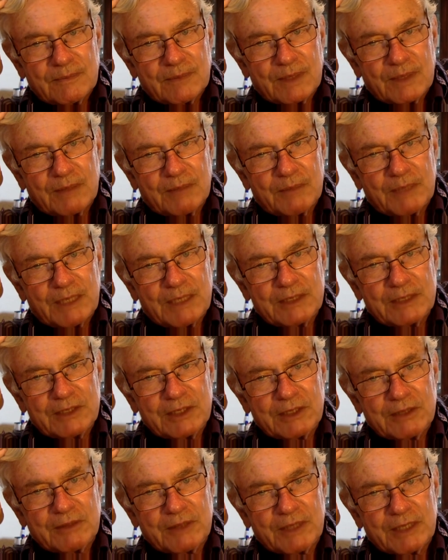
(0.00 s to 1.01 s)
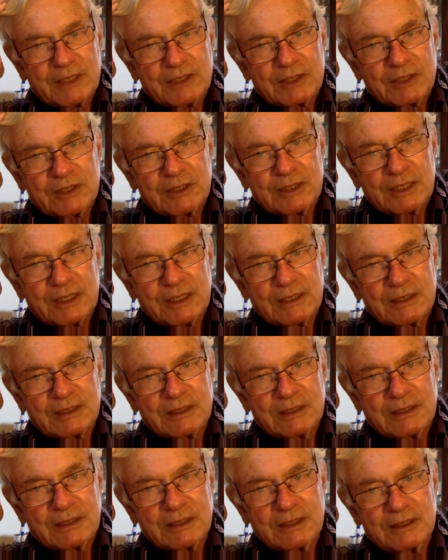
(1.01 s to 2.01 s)
than my generation did
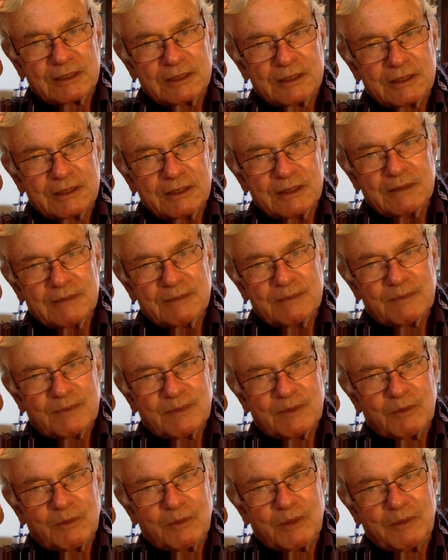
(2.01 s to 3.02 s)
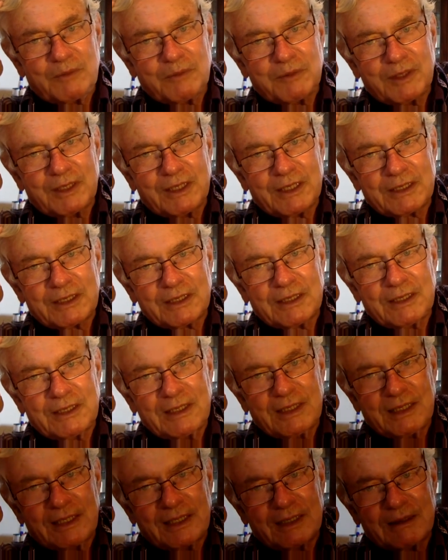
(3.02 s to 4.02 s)
because we've lit
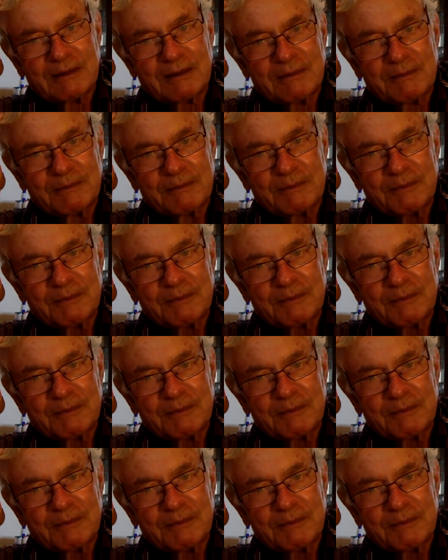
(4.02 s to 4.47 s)
uh,